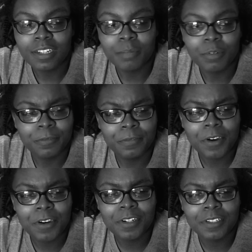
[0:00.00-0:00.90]

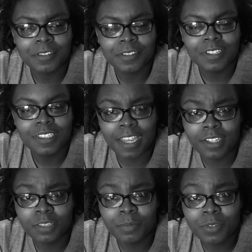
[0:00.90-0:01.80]
prefer
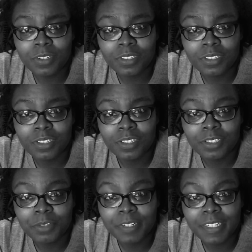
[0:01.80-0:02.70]
textbooks
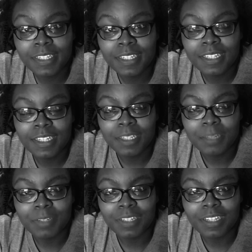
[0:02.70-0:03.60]
to read
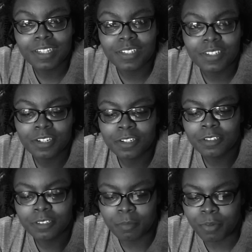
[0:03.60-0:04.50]
because they're
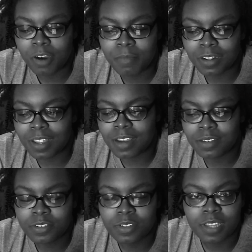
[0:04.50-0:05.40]
compartmentalized,
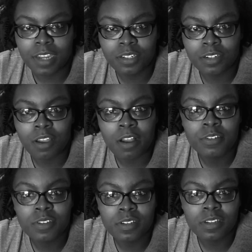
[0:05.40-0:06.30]
they're sectioned off,
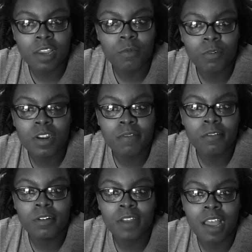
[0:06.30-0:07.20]
so it's like
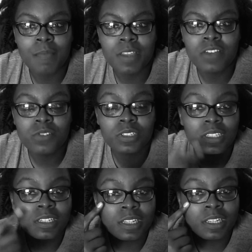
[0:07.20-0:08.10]
whatever I'm
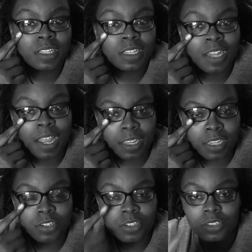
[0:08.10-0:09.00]
interested in, I
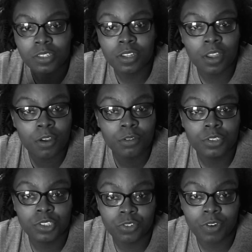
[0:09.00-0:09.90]
can just go
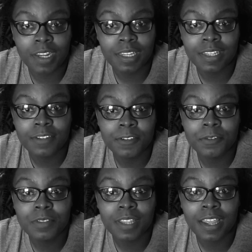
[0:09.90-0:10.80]
straight
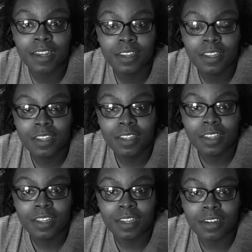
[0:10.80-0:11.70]
into that
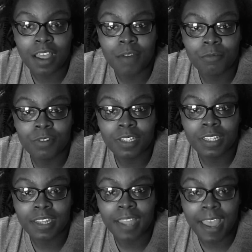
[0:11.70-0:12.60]
and not
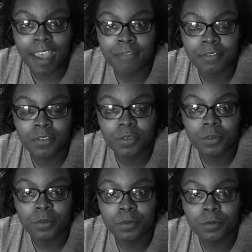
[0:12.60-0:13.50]
really have
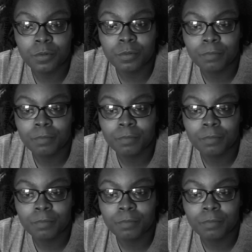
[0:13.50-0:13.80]
to